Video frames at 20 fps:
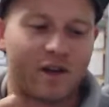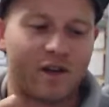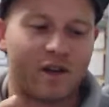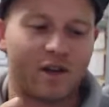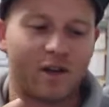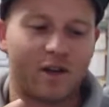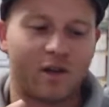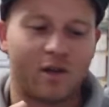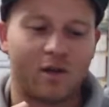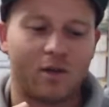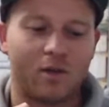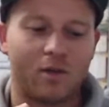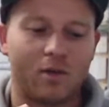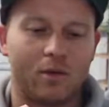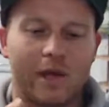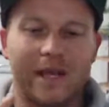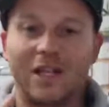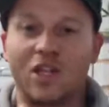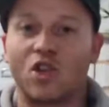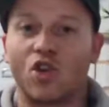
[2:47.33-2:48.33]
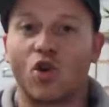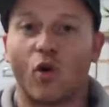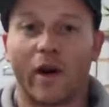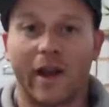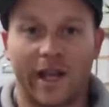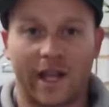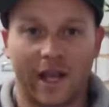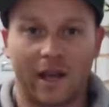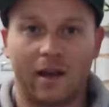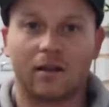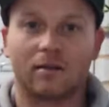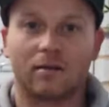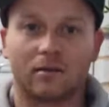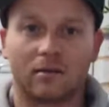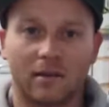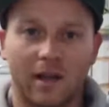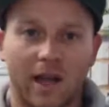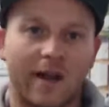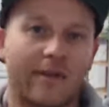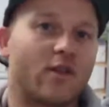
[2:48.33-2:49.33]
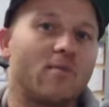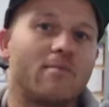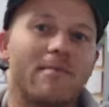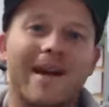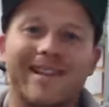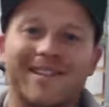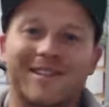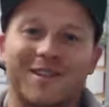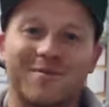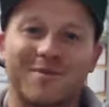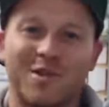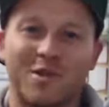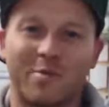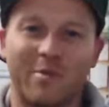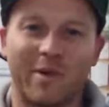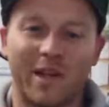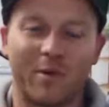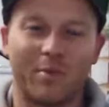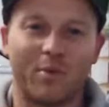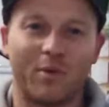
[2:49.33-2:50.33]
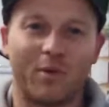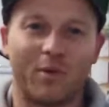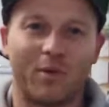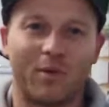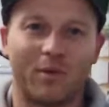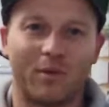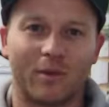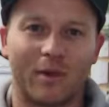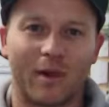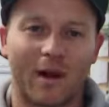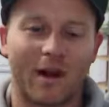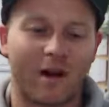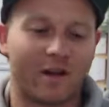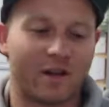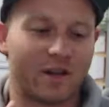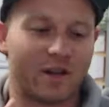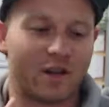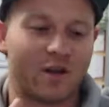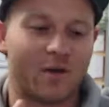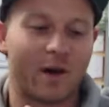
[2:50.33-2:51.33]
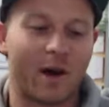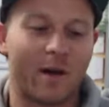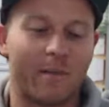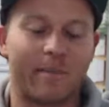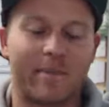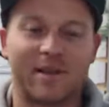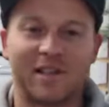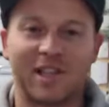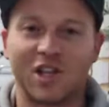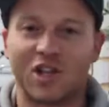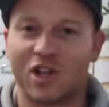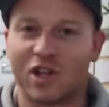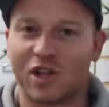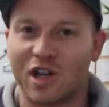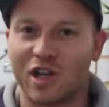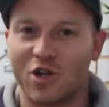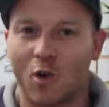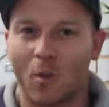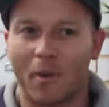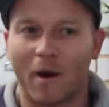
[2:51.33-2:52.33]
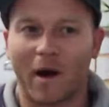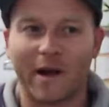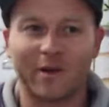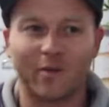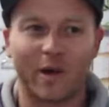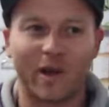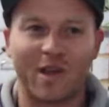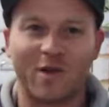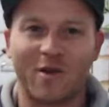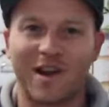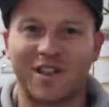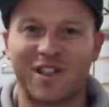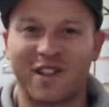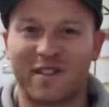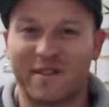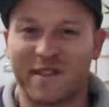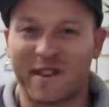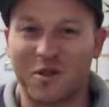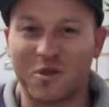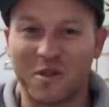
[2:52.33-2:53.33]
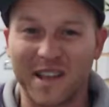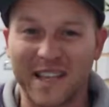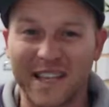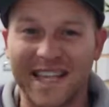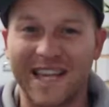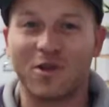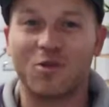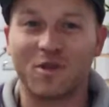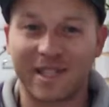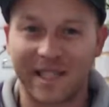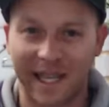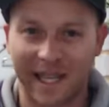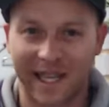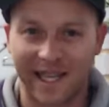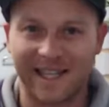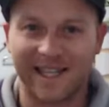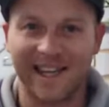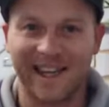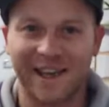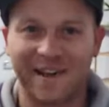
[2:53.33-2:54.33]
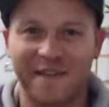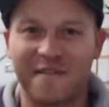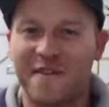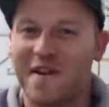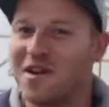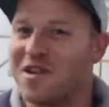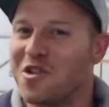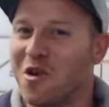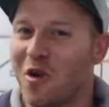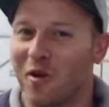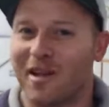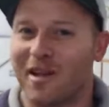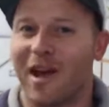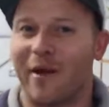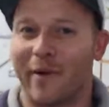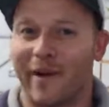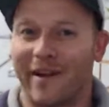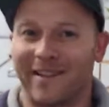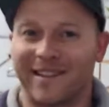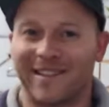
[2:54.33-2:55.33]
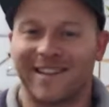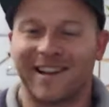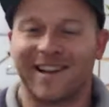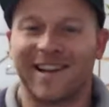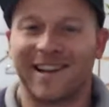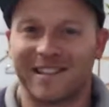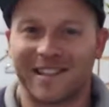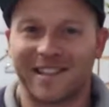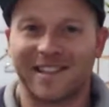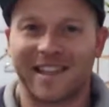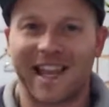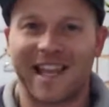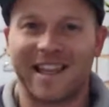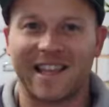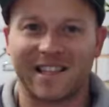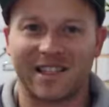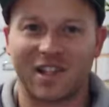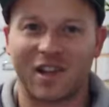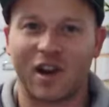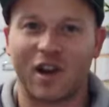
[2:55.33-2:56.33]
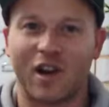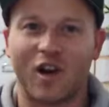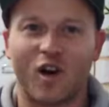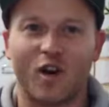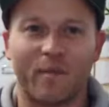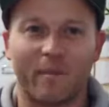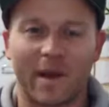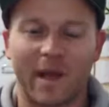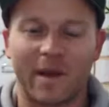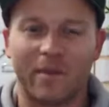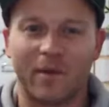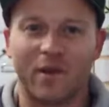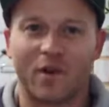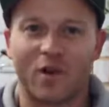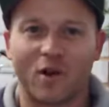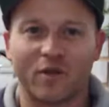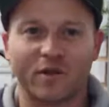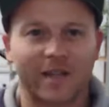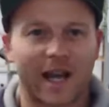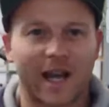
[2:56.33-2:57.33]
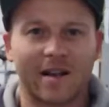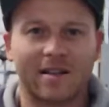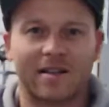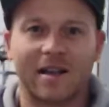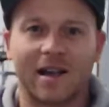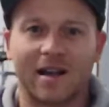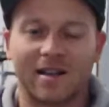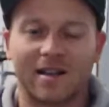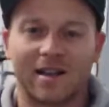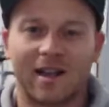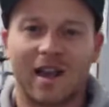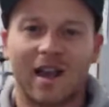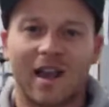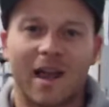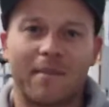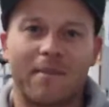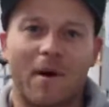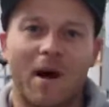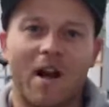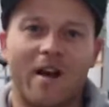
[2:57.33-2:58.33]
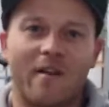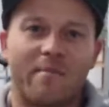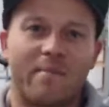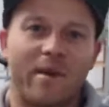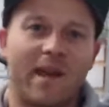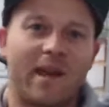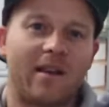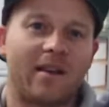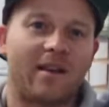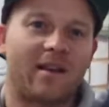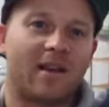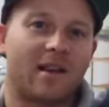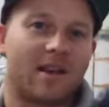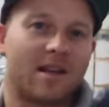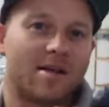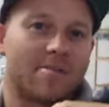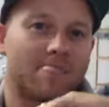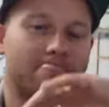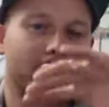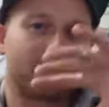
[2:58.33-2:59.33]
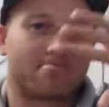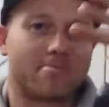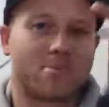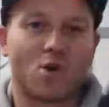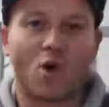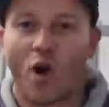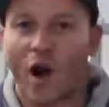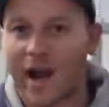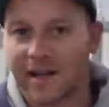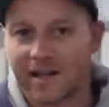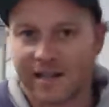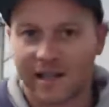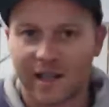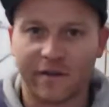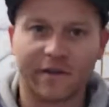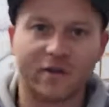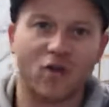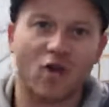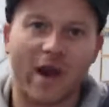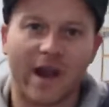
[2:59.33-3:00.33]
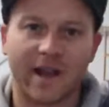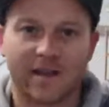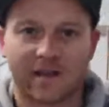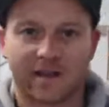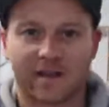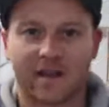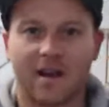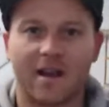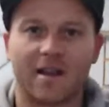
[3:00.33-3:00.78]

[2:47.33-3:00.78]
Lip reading: Are you enjoying it? Have you met some new people? Are you at a position in your mind where you actually feel guilty for not going? Because I like to say this, you know, a lot of people that contact us might have been not active, not